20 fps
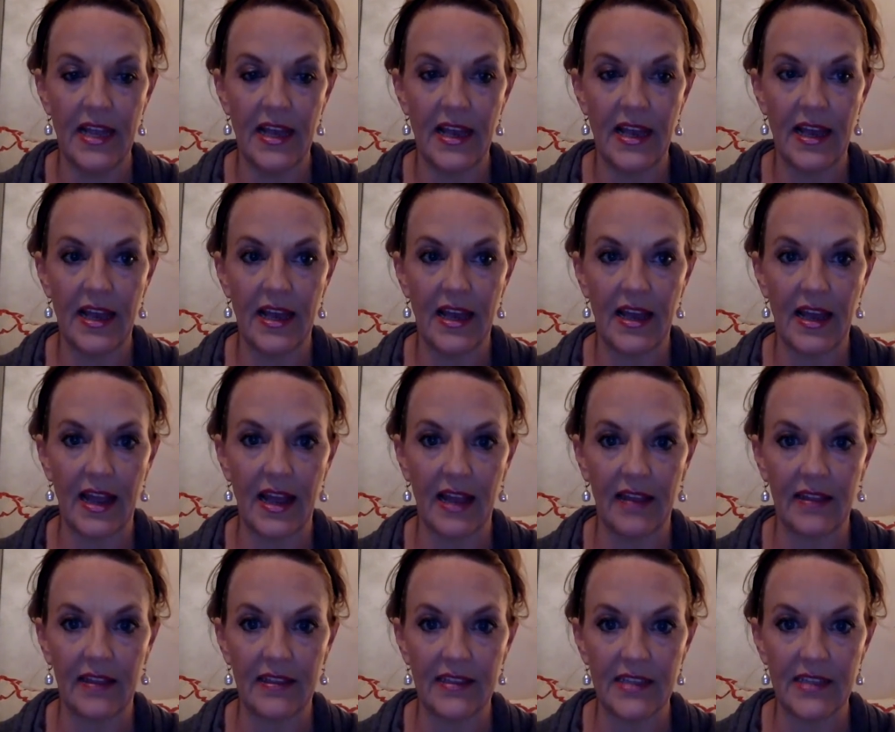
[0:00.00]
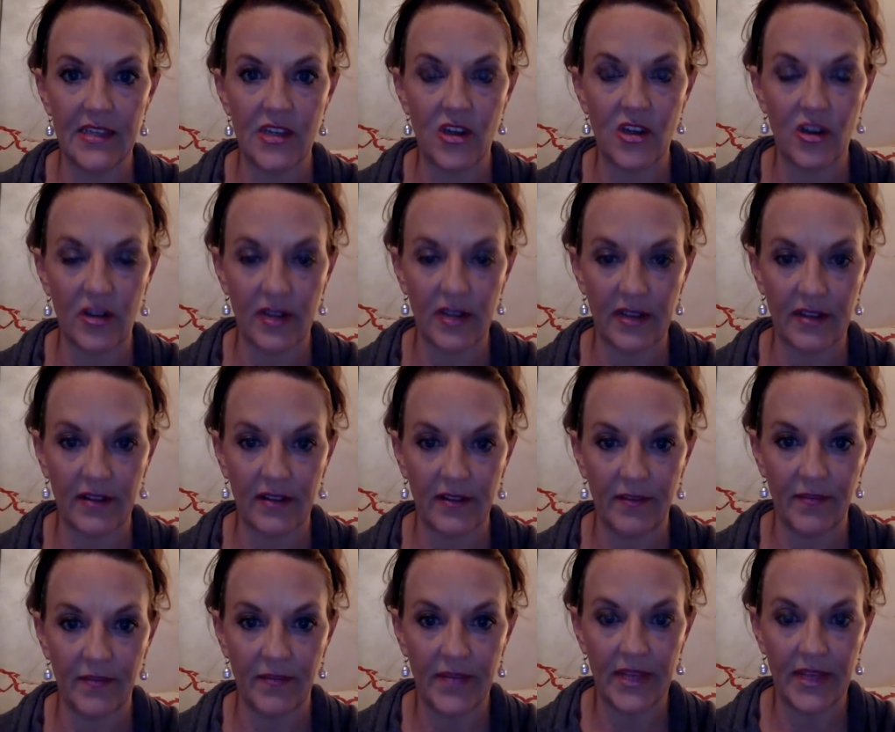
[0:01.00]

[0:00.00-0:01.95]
Allison Darnell